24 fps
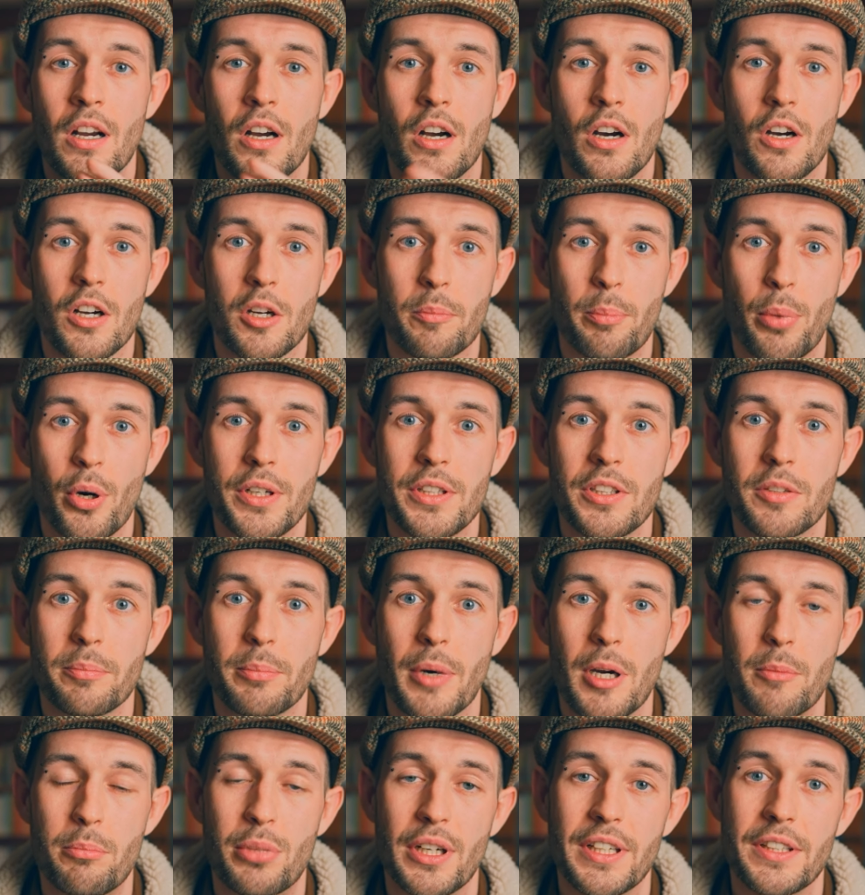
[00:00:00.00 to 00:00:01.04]
Hook Point
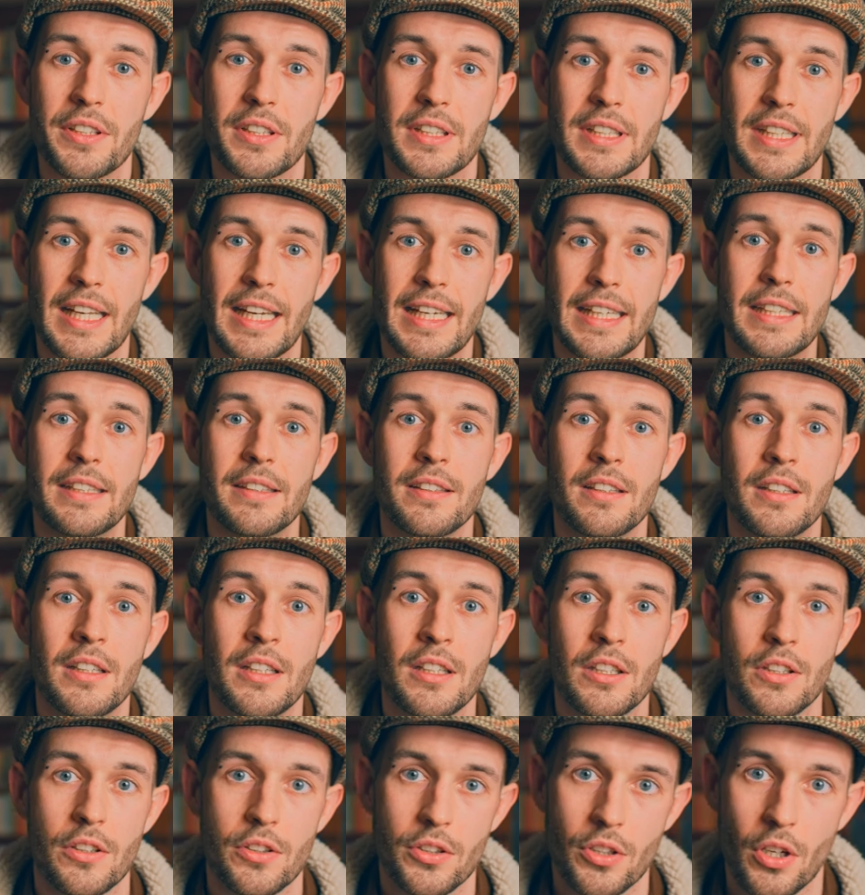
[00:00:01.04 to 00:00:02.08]
by Brendan Kane,
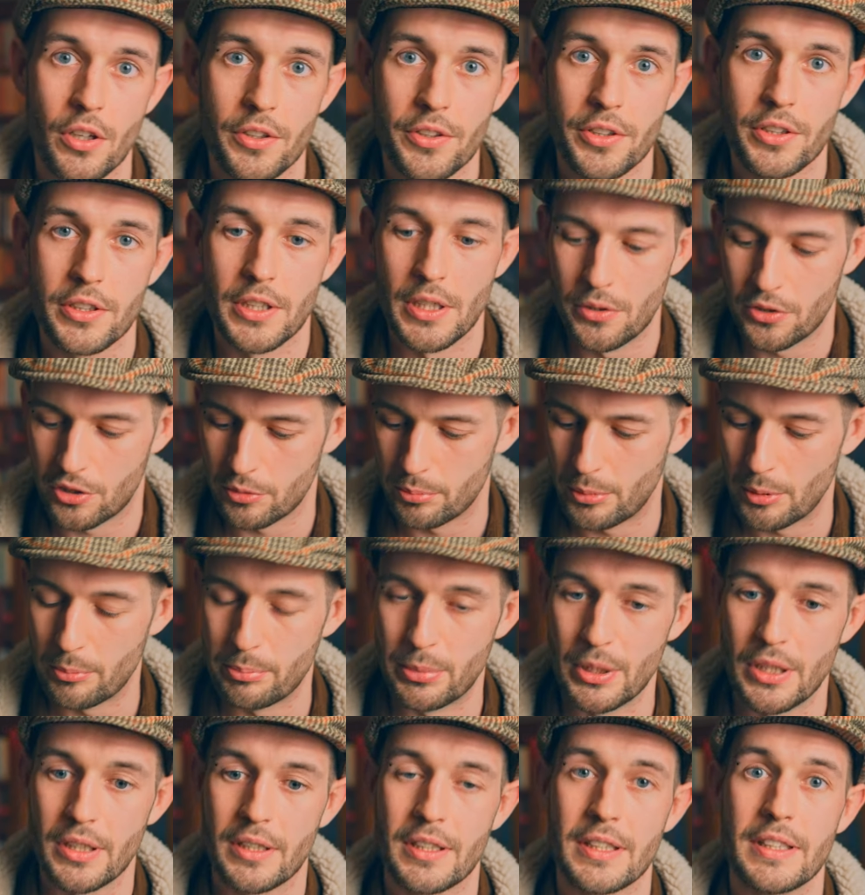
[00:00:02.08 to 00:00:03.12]
non negotiable
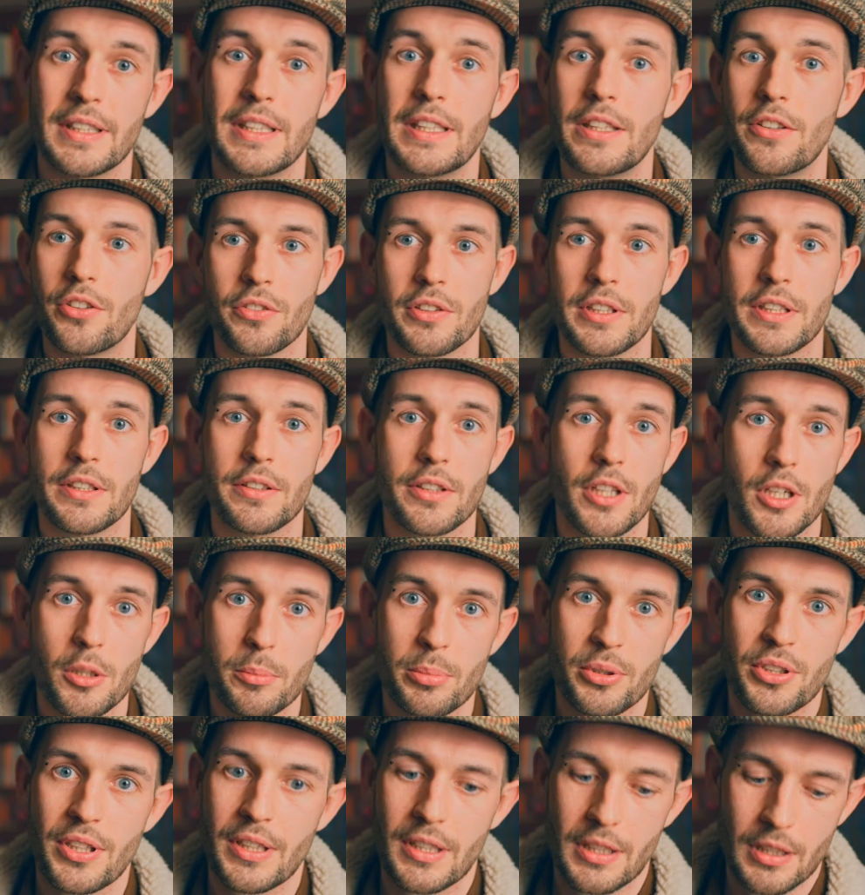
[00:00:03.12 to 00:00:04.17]
book. And these are in no
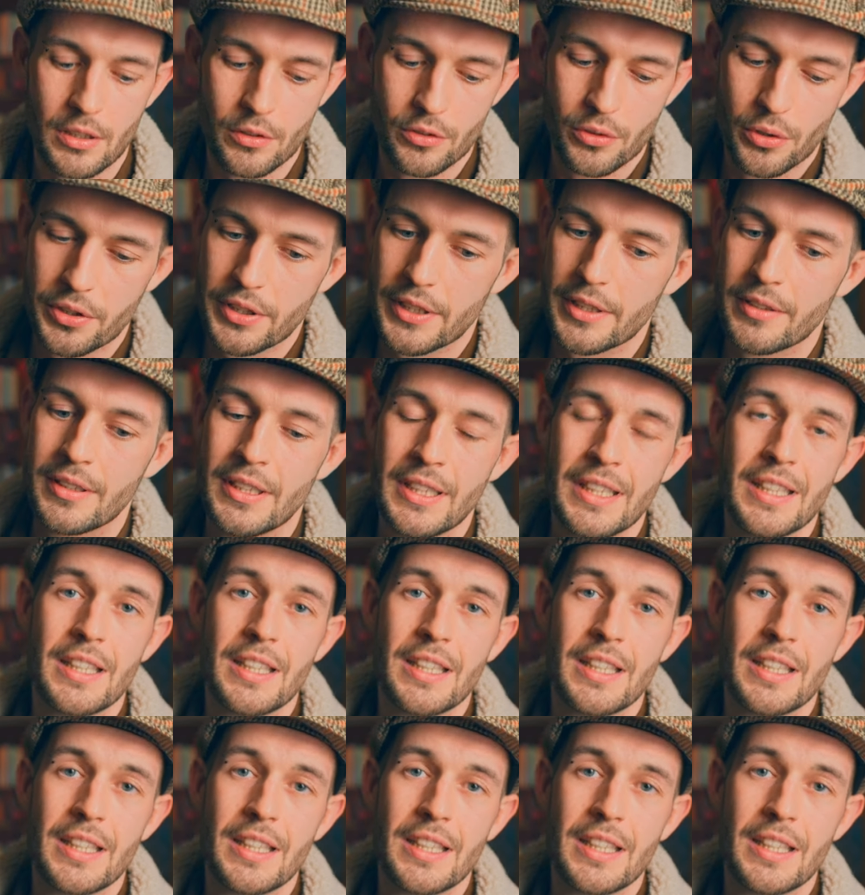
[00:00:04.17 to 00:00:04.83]
particular order.